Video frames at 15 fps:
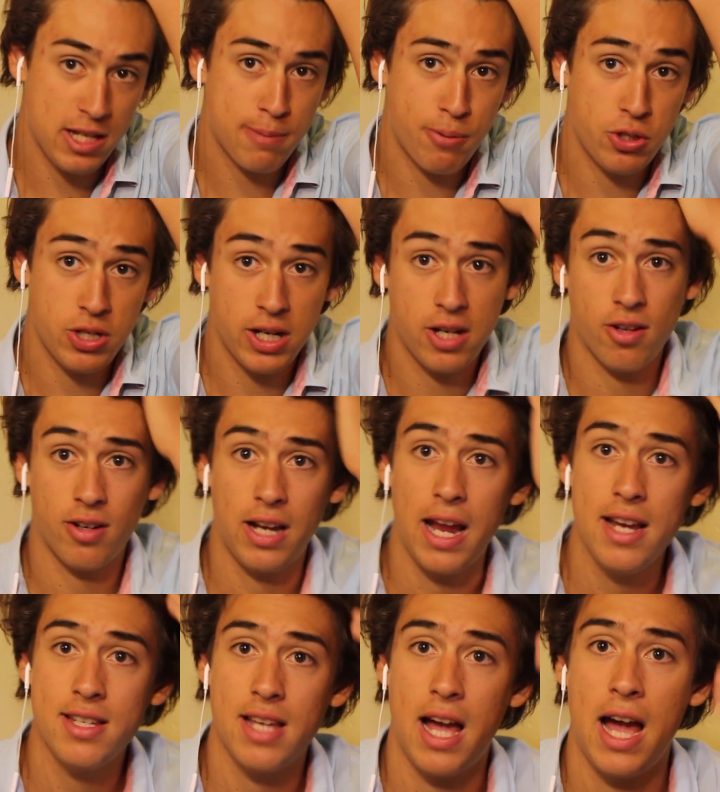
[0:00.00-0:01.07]
this particular
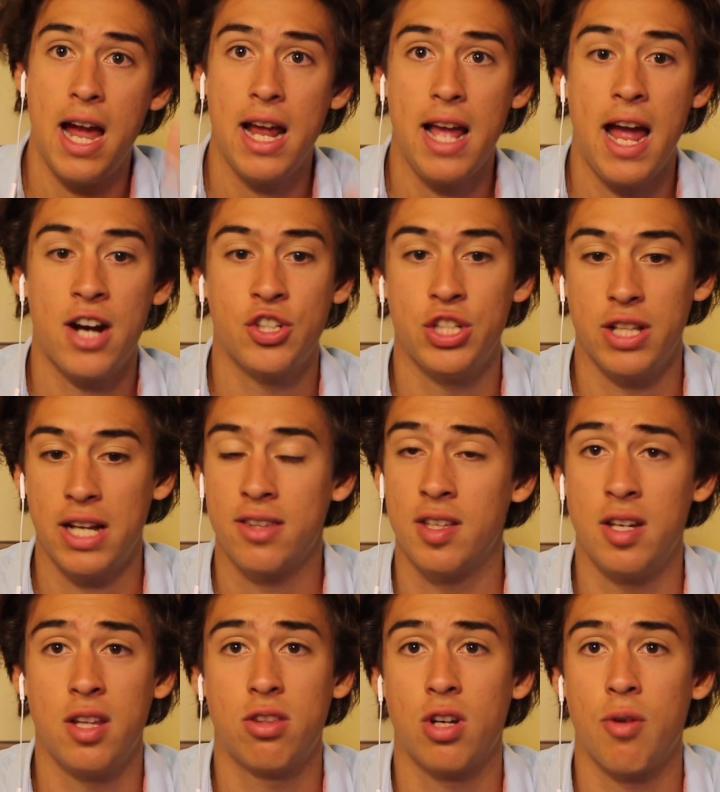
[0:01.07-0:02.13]
case, I actually like the
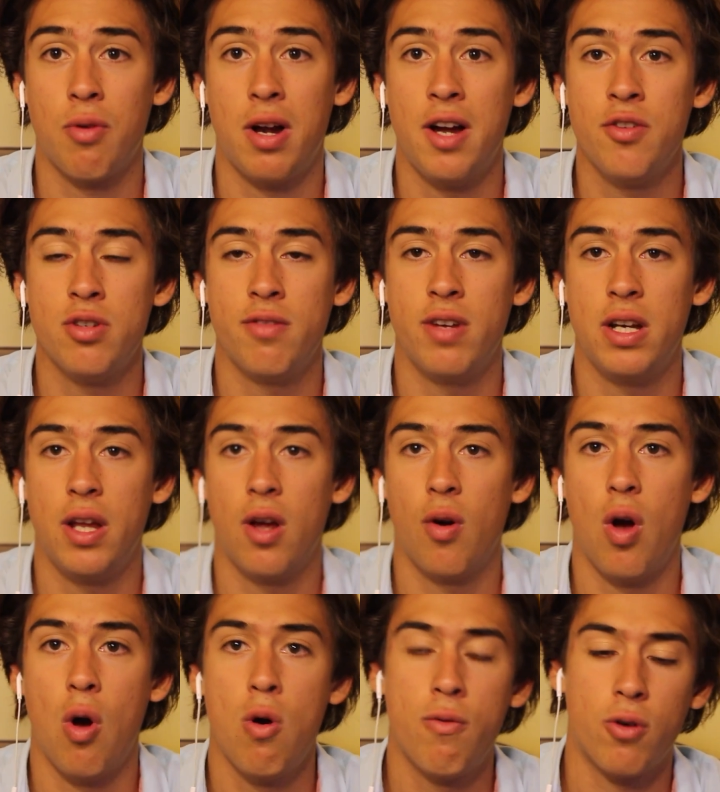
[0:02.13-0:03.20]
D3100
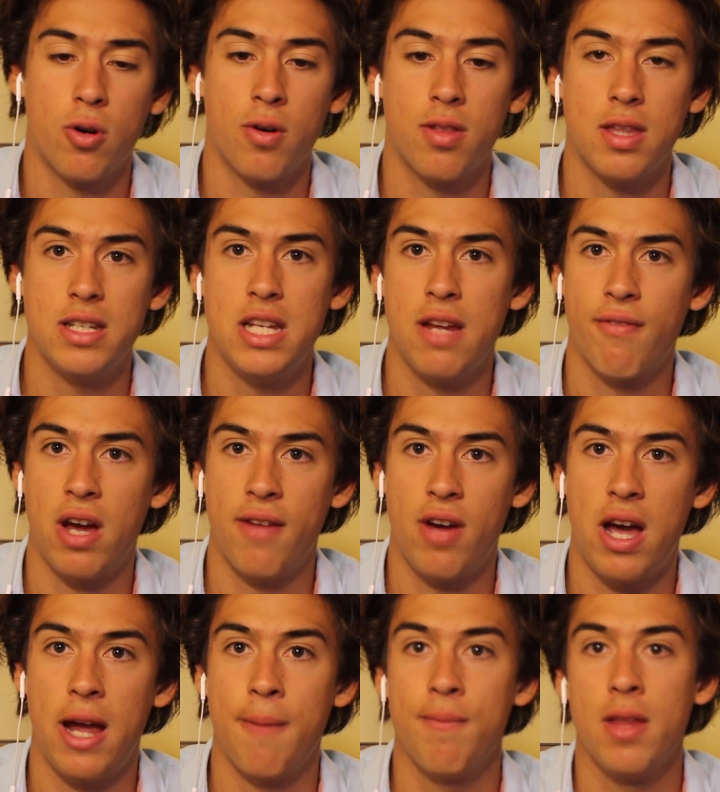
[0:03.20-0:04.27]
video over the
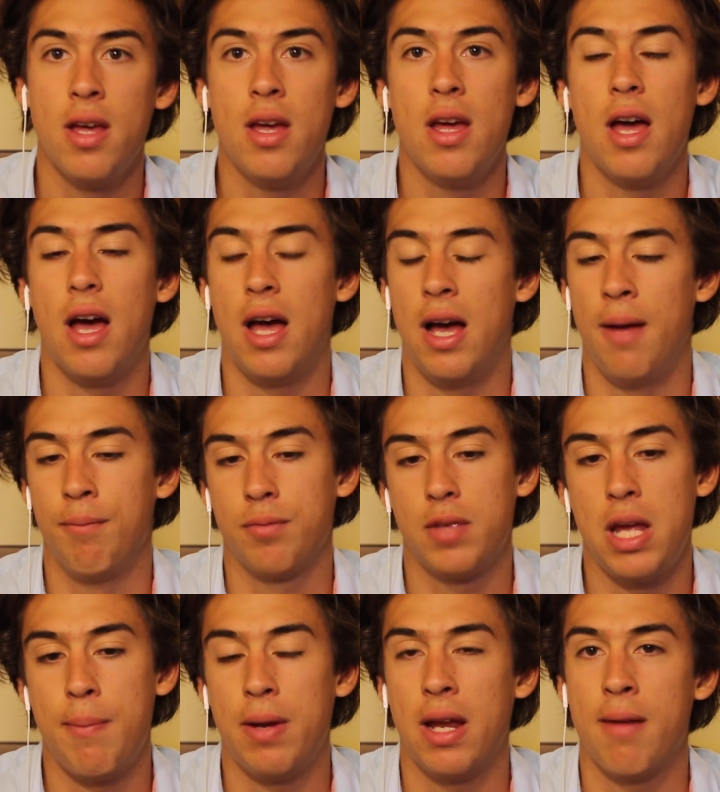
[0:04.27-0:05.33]
T5i,
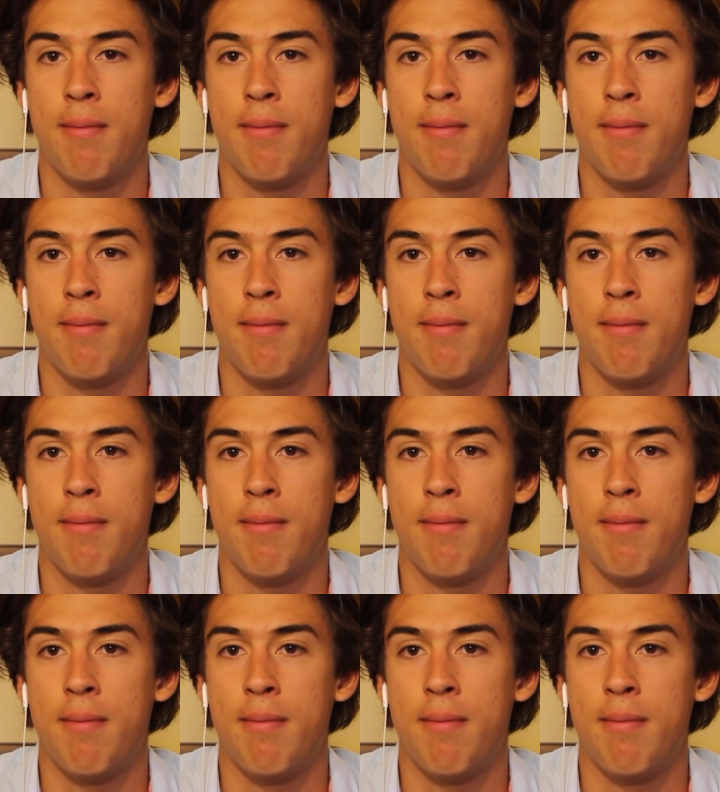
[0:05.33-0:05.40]
keeping